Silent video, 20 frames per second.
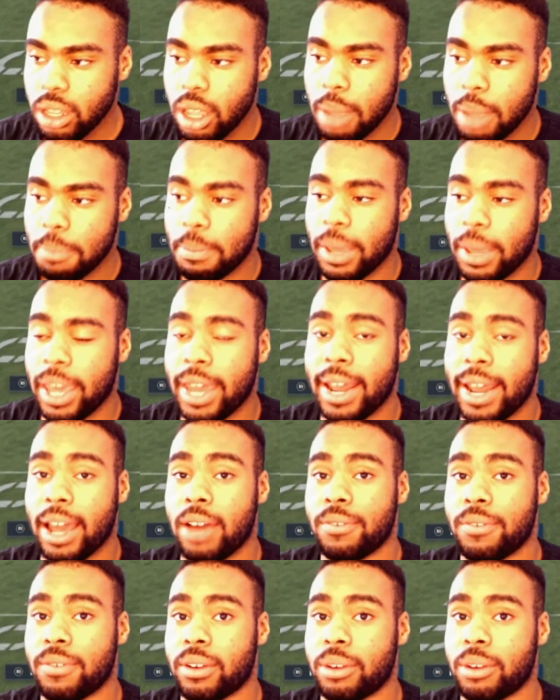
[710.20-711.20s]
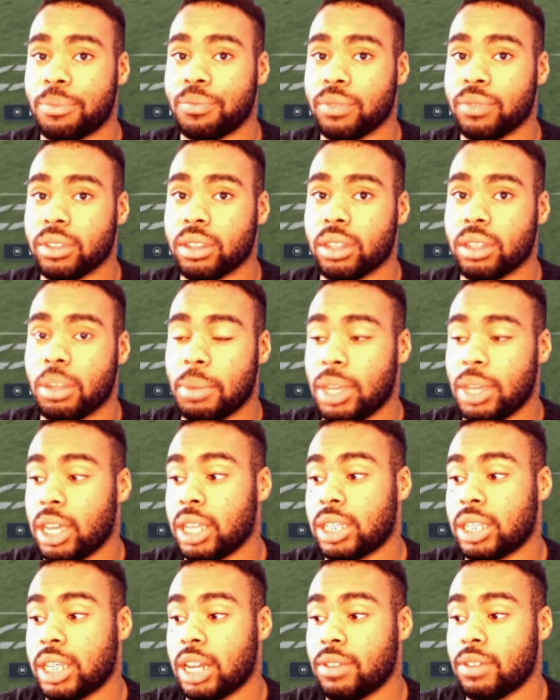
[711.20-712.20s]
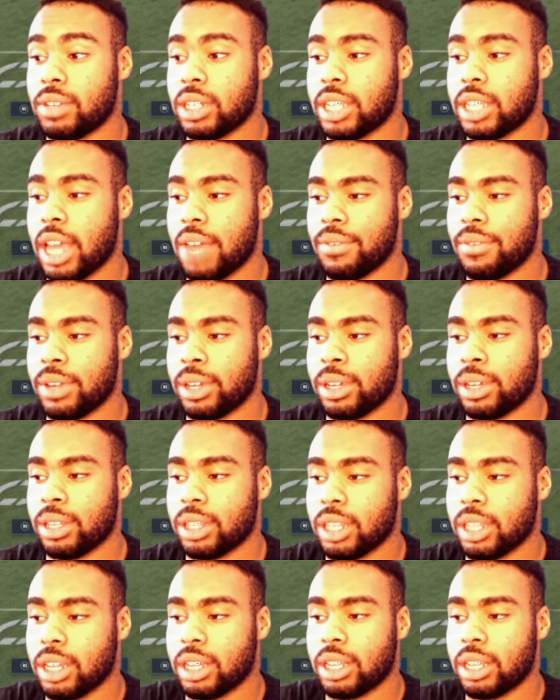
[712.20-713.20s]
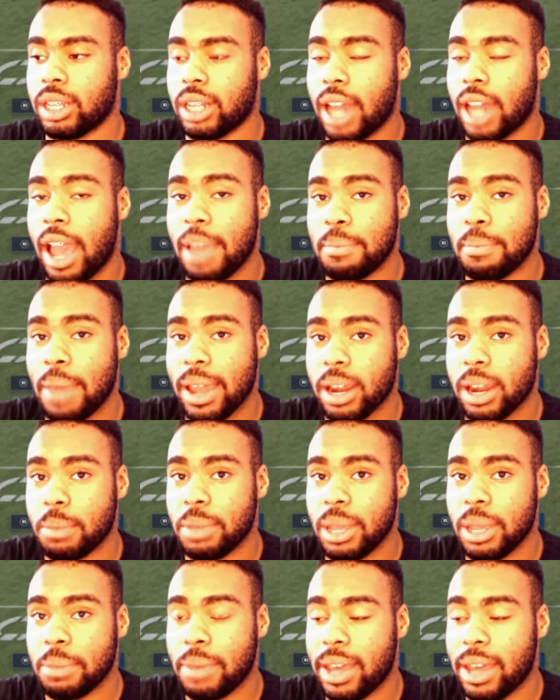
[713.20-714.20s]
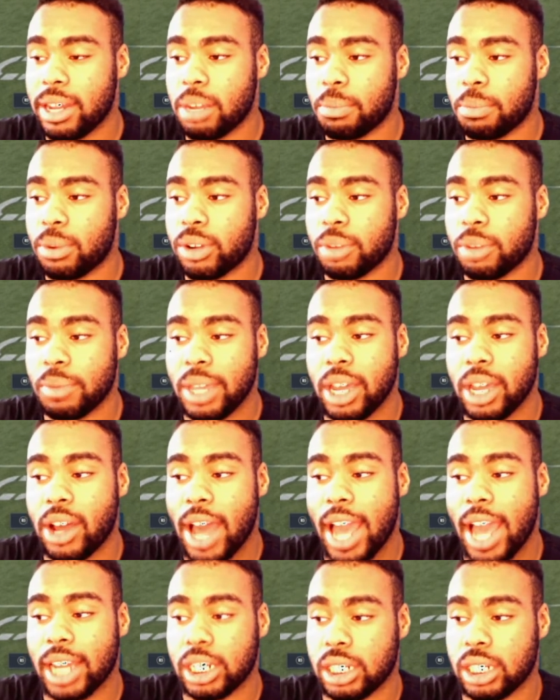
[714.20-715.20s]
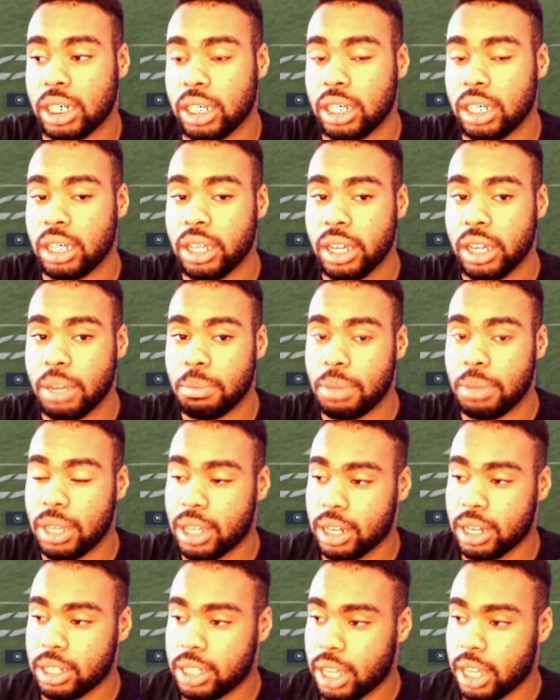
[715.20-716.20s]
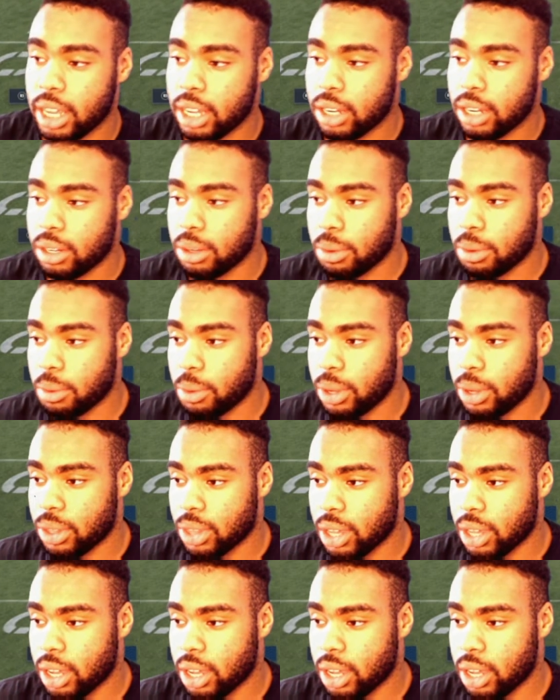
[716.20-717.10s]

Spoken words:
man out from, I mean, instead of just having the linebacker being manned up on him, he'll actually be contained with